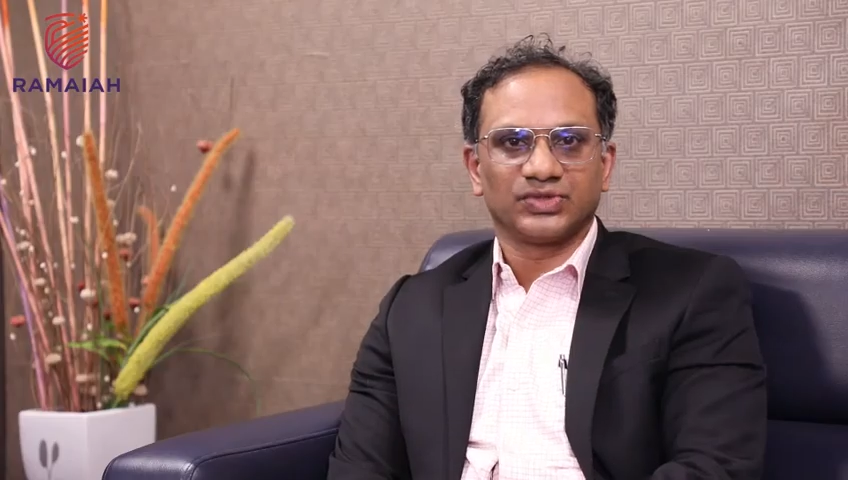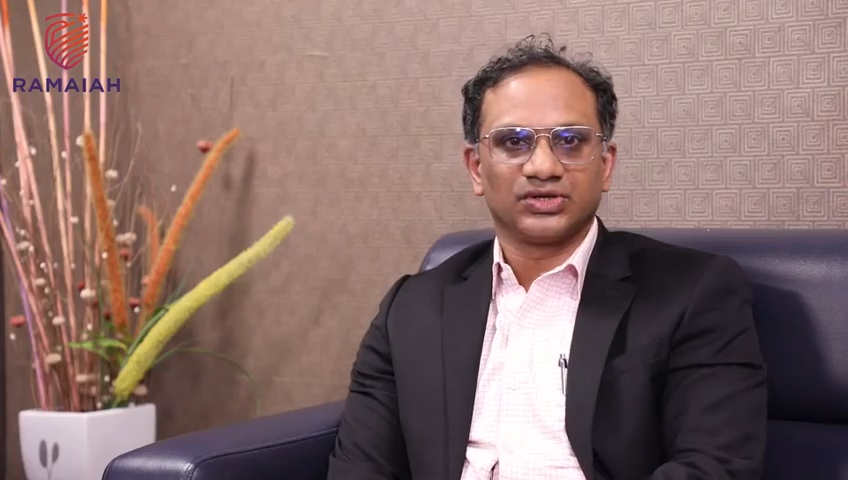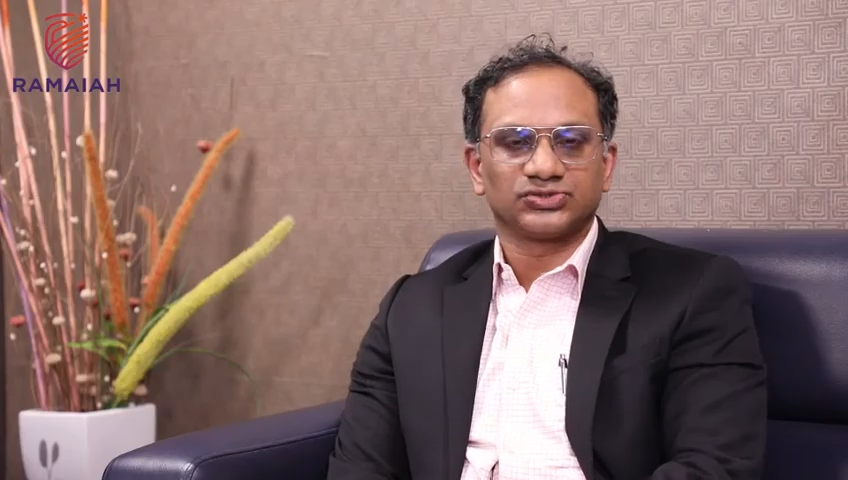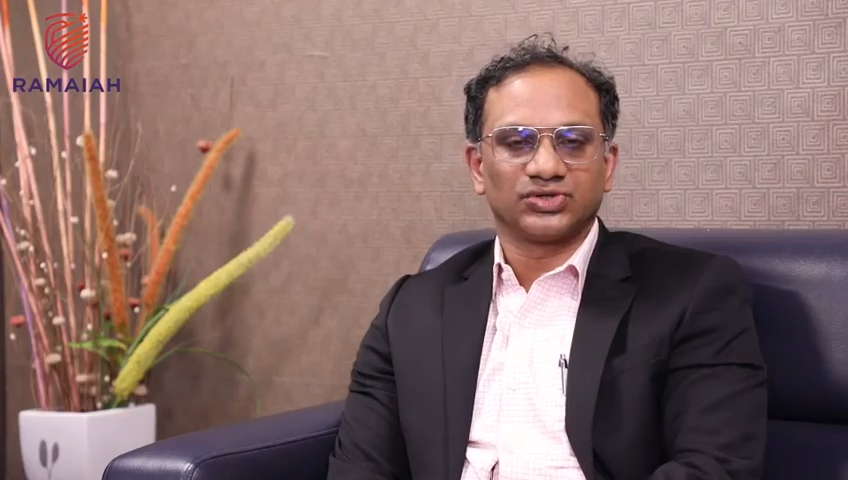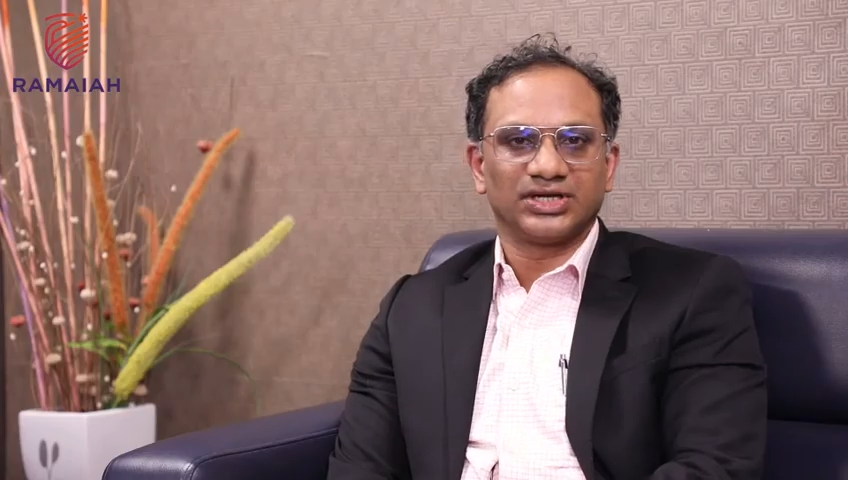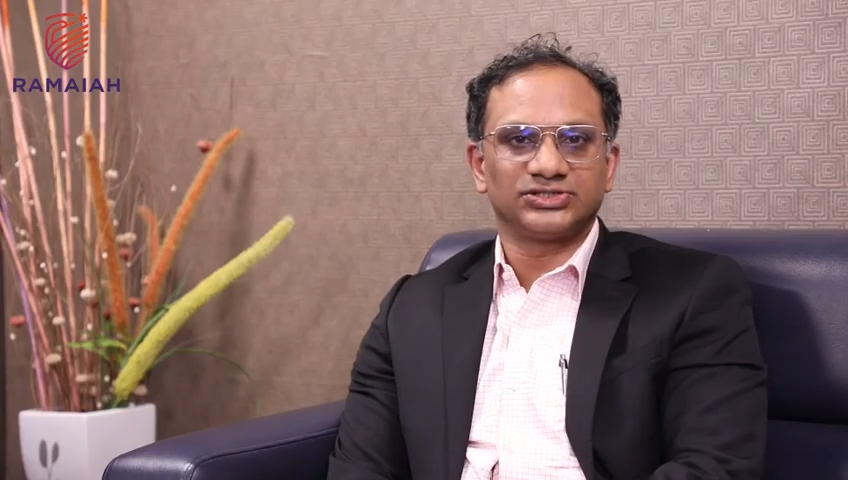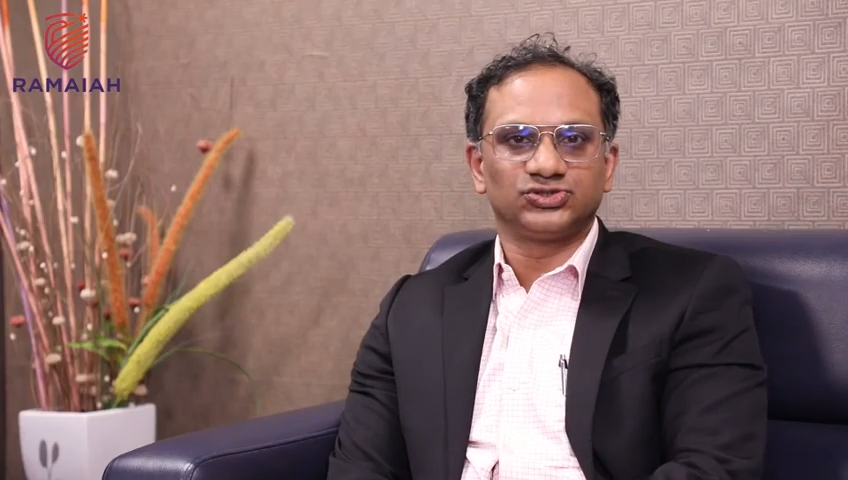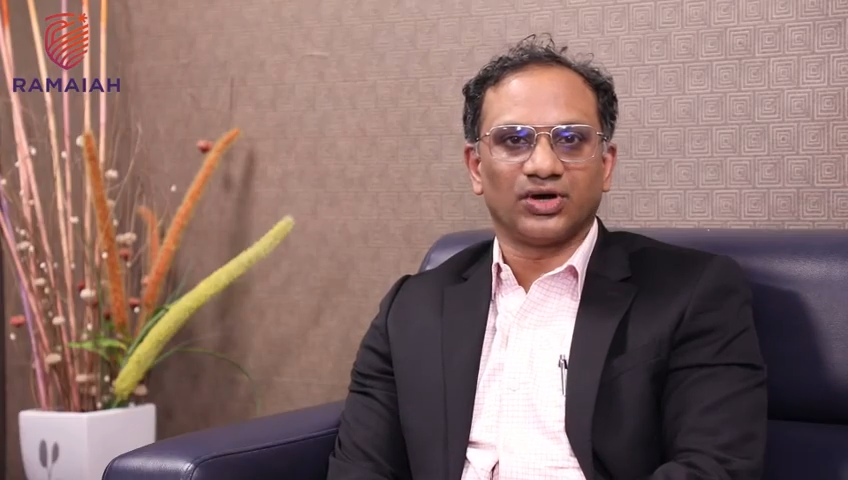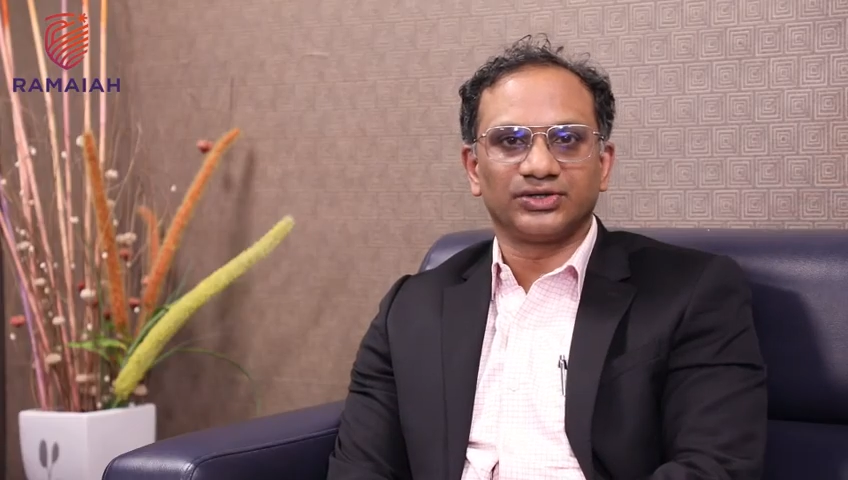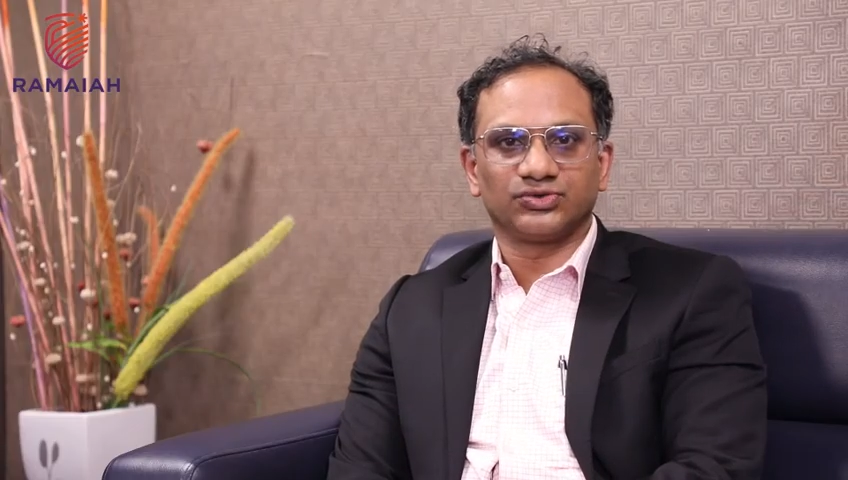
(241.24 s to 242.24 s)
So let's
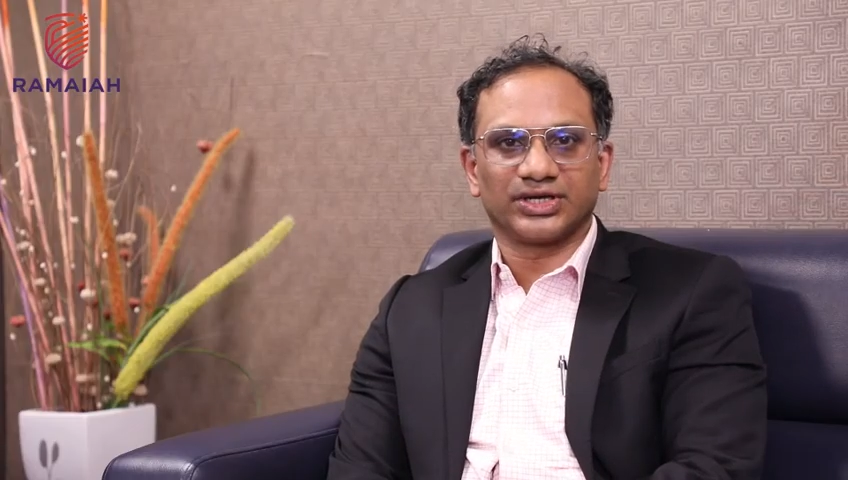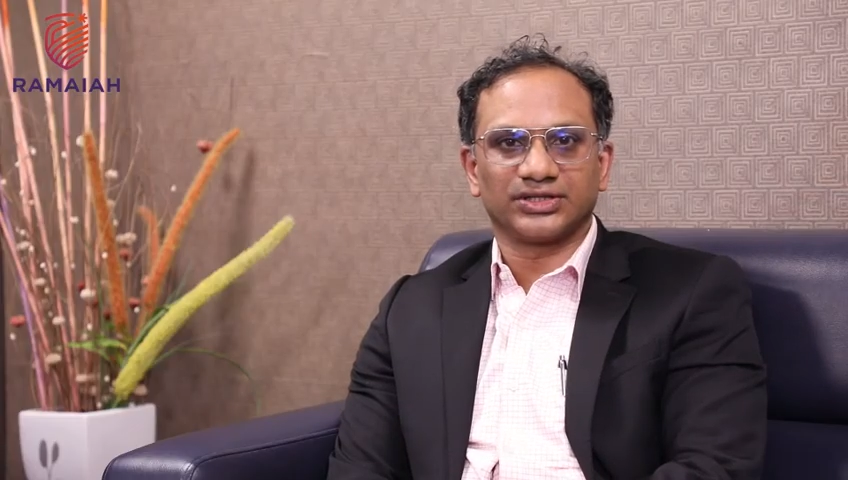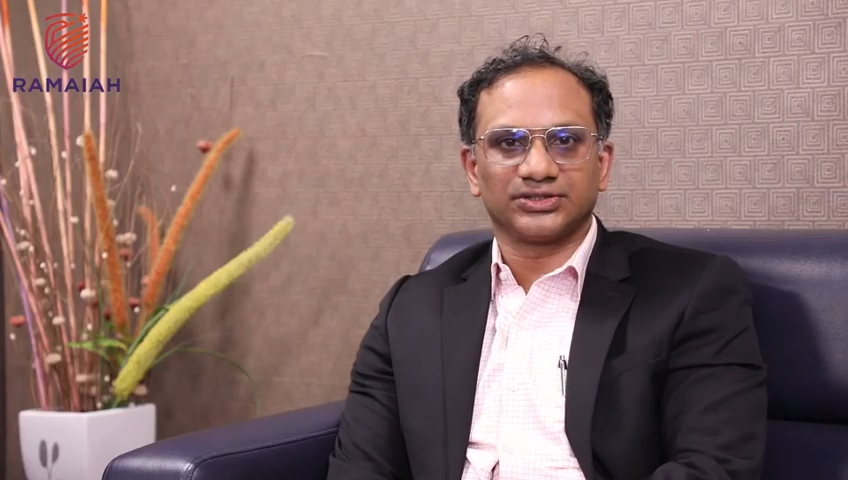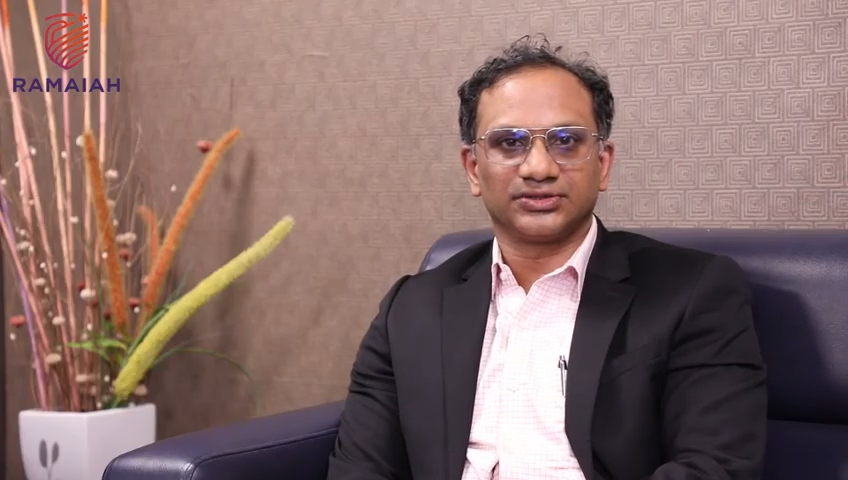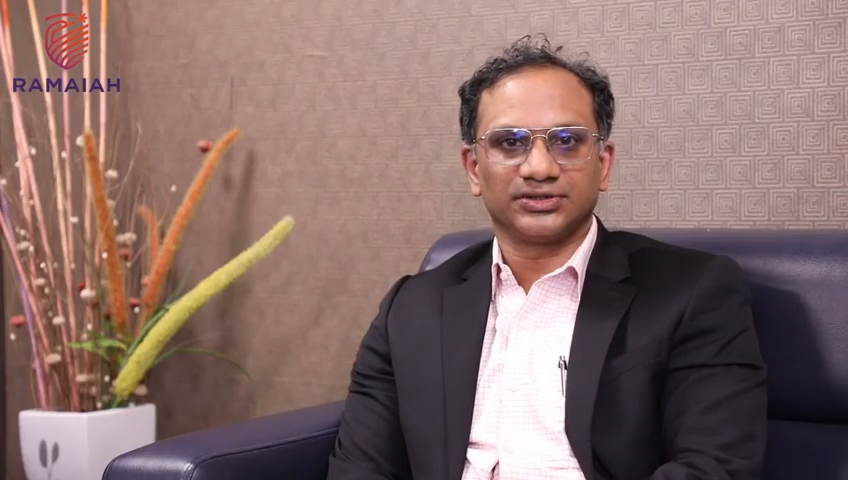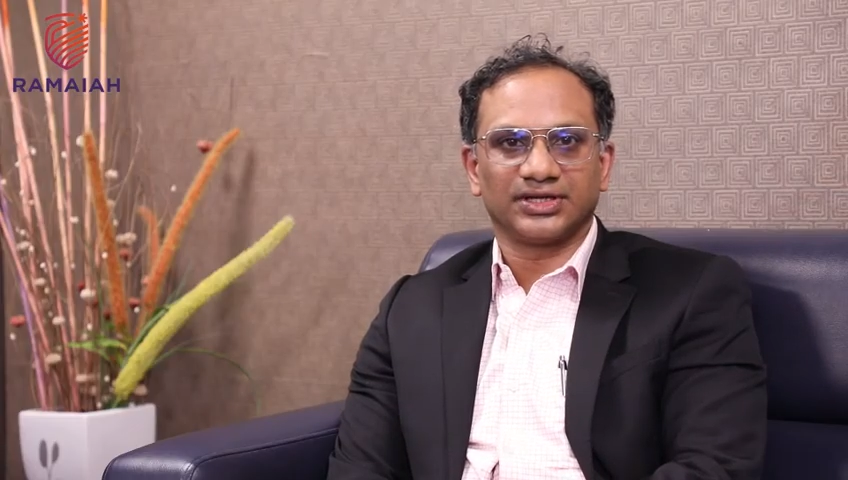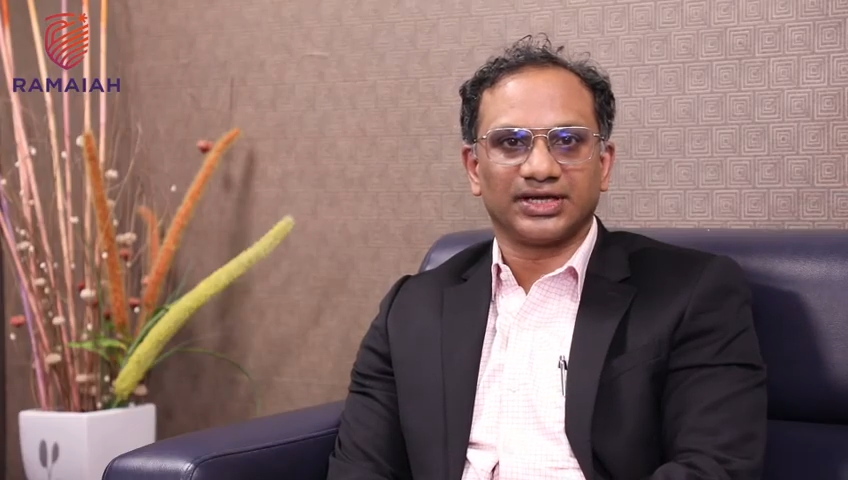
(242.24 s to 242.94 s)
join together